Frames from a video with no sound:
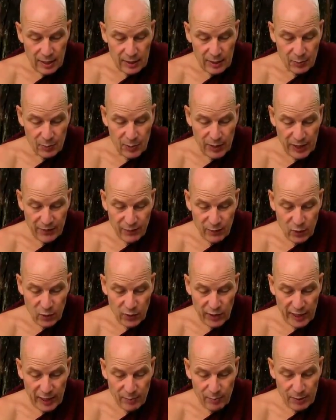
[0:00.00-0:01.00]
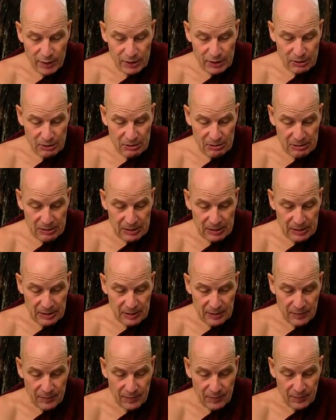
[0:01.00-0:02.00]
the pit of glowing embers.
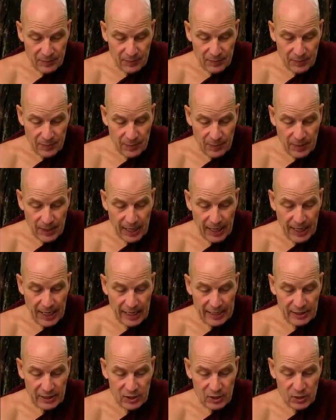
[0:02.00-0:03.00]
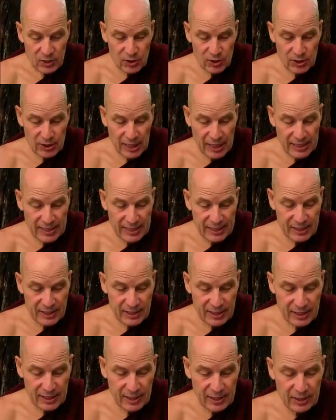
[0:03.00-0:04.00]
I just say
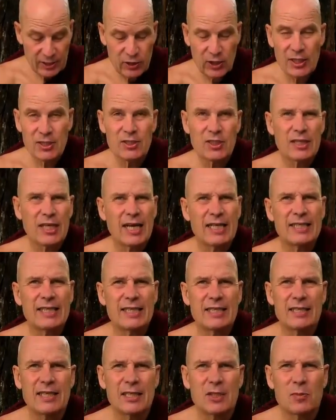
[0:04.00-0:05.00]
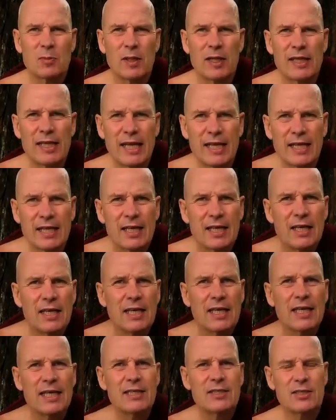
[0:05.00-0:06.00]
this intention, I didn't explain that.
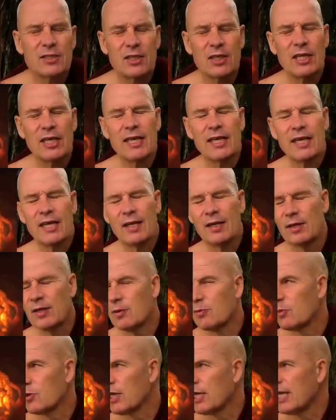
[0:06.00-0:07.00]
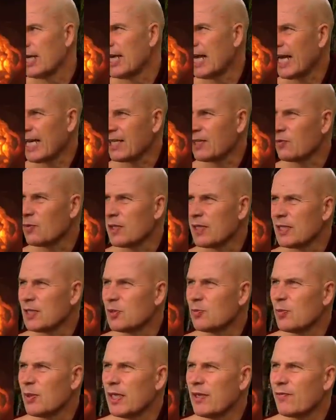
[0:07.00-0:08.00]
It's the Buddha, he likened with
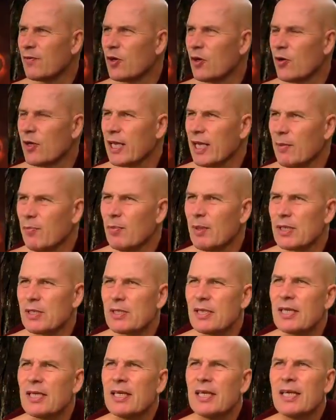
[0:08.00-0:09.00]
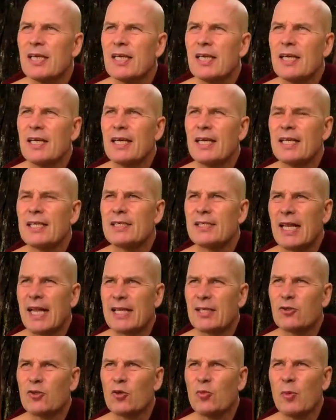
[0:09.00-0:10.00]
this pit of glowing embers. It's
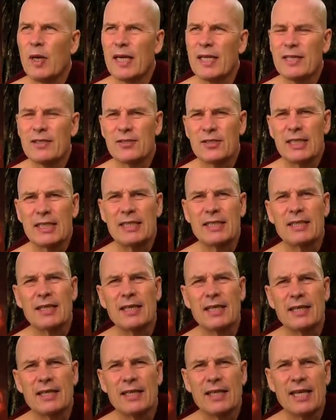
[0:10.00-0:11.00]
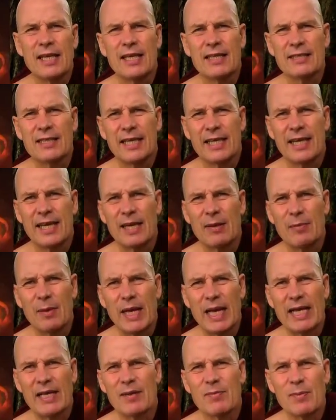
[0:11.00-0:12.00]
like two men, he said, they are taking a
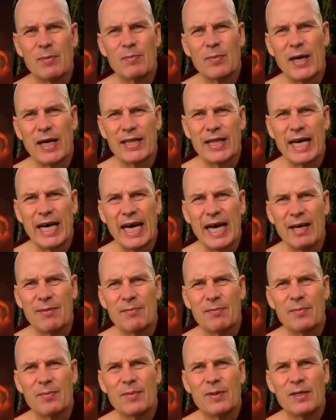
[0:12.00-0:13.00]
man by the arm